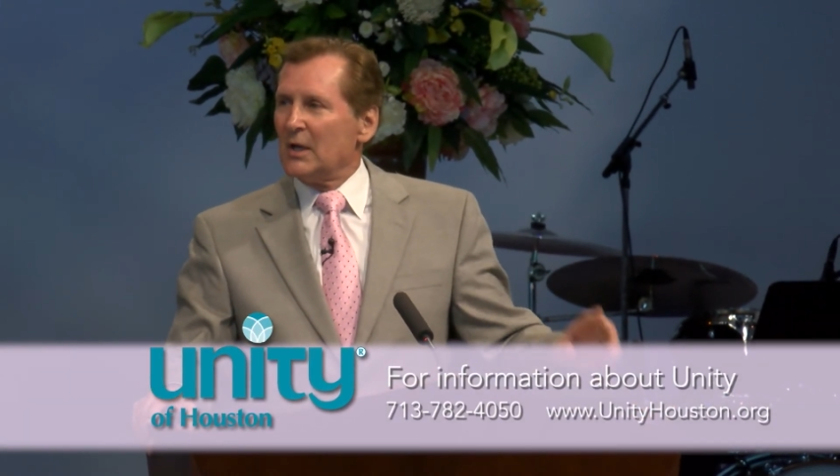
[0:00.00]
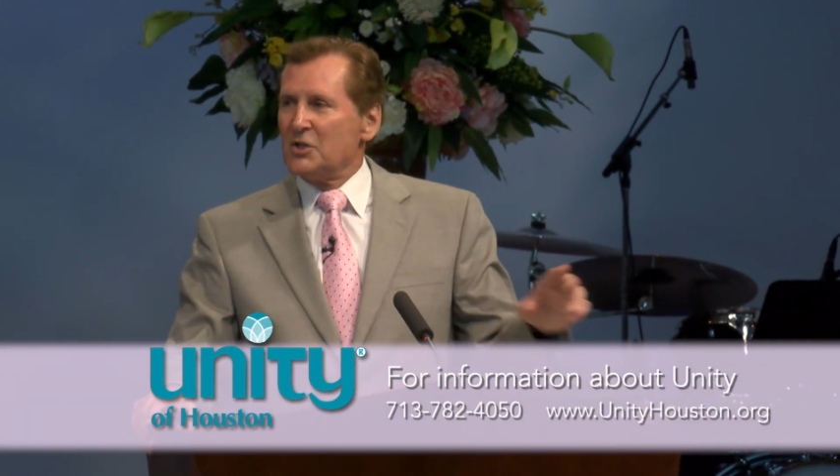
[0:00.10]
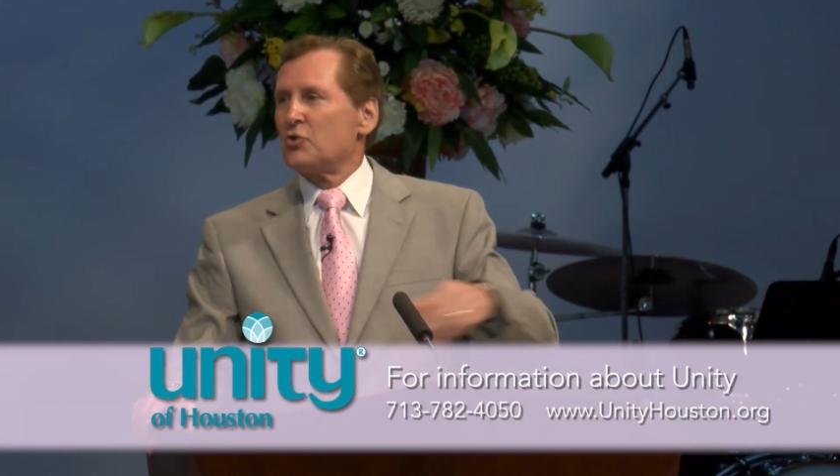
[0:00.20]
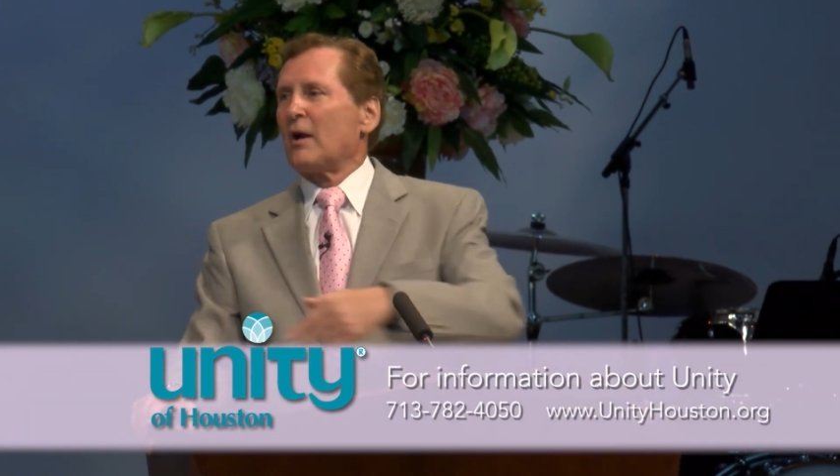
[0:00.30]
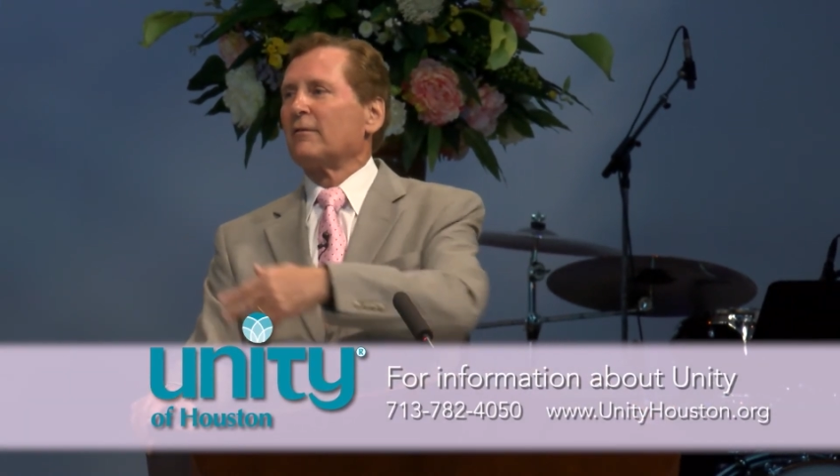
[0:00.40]
He's
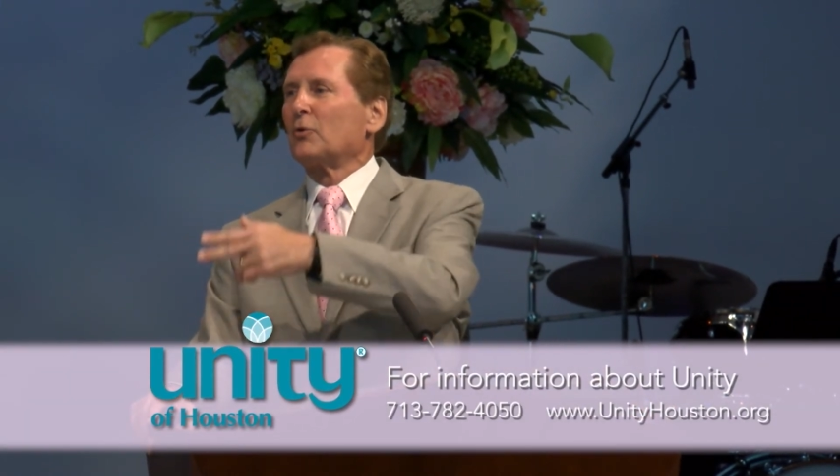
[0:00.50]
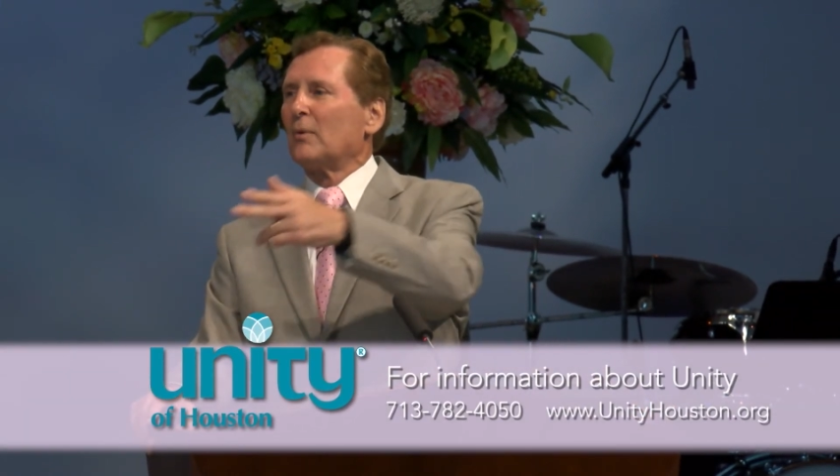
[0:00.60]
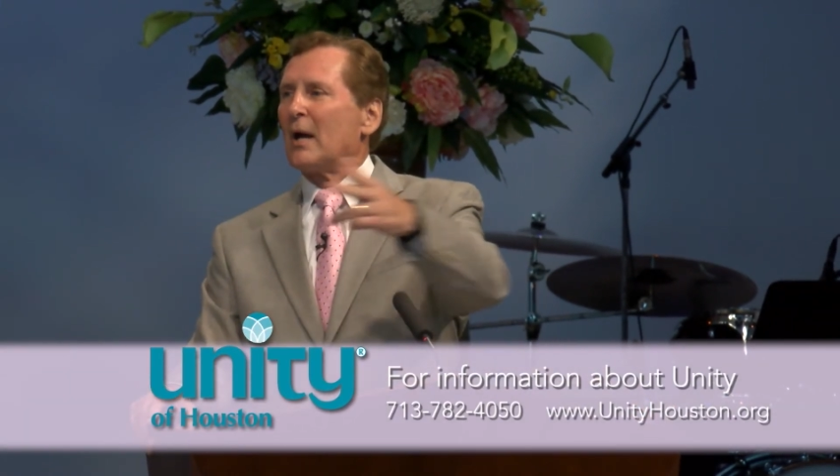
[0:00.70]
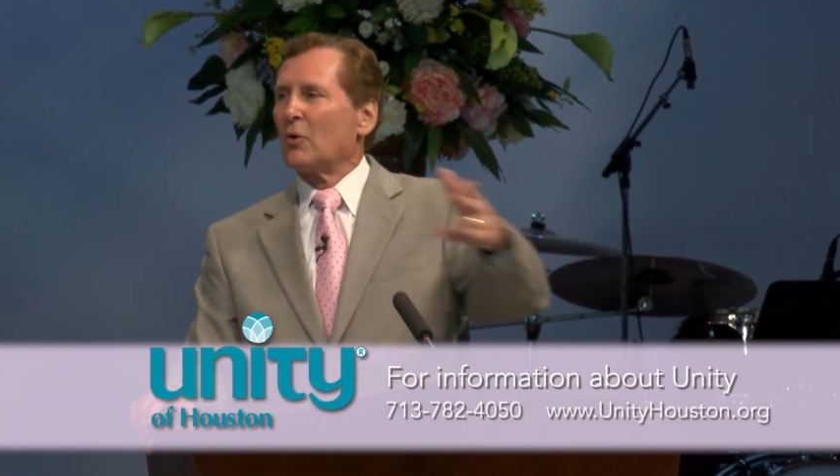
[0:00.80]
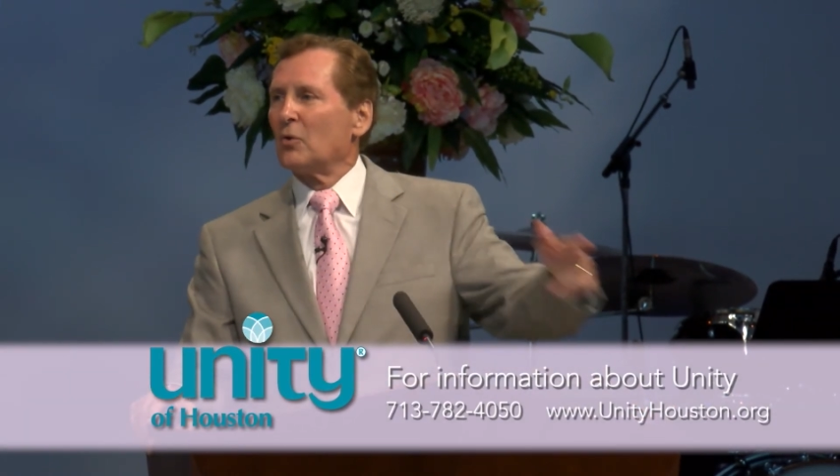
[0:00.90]
traveled
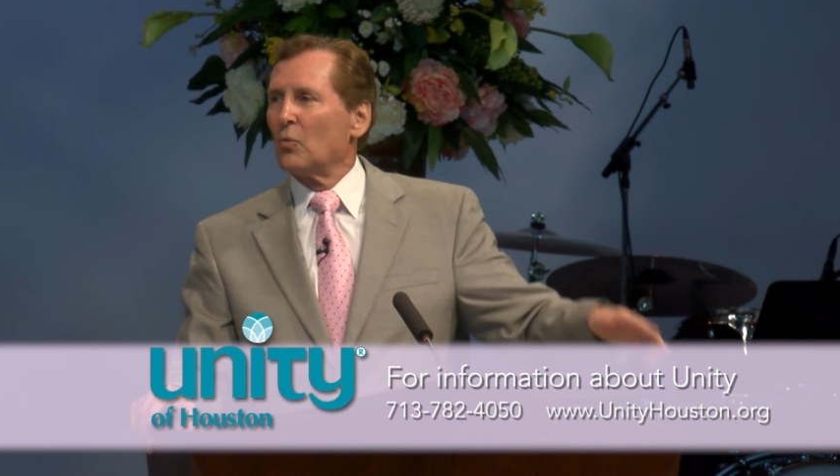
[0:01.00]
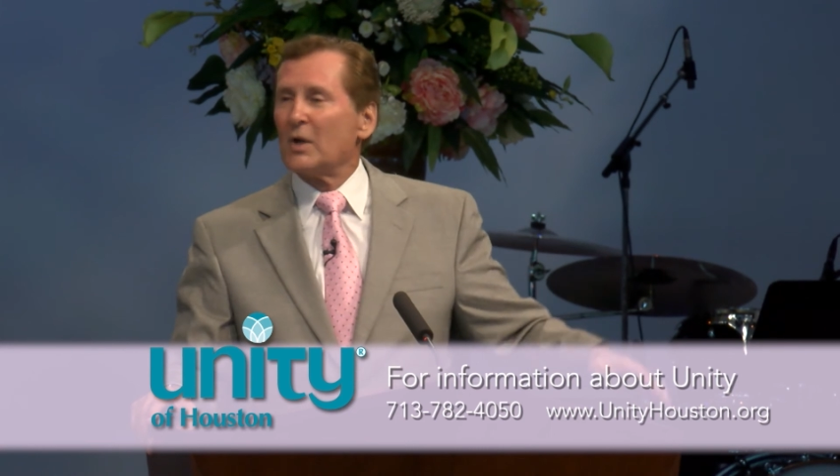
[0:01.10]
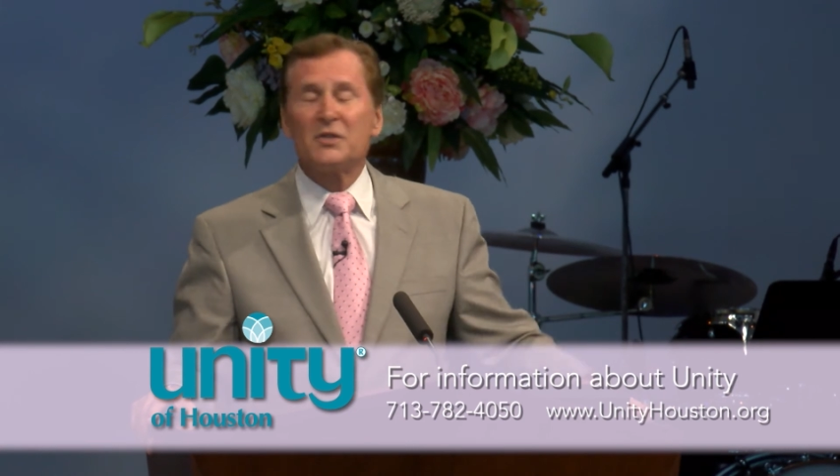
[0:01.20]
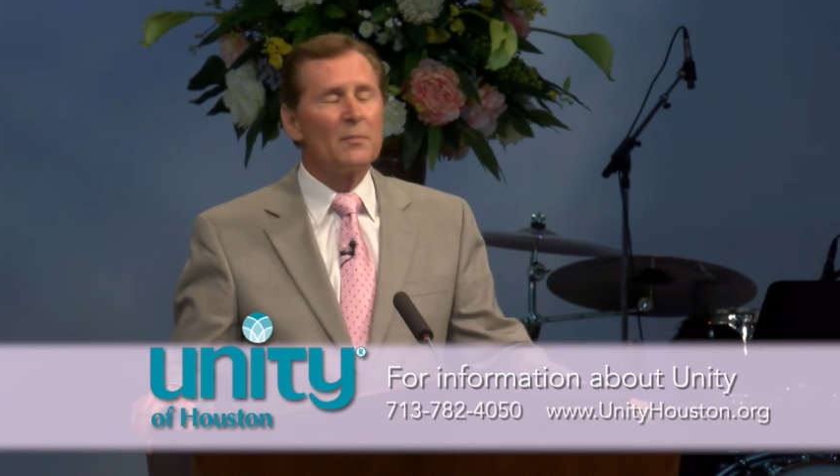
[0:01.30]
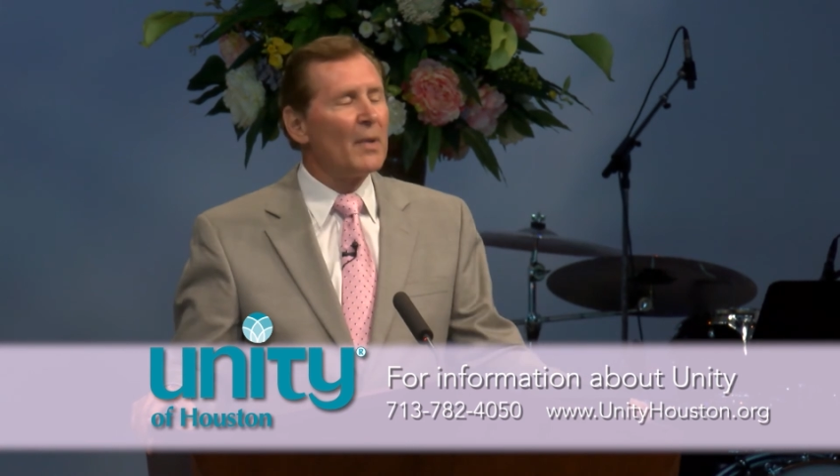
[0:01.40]
around once a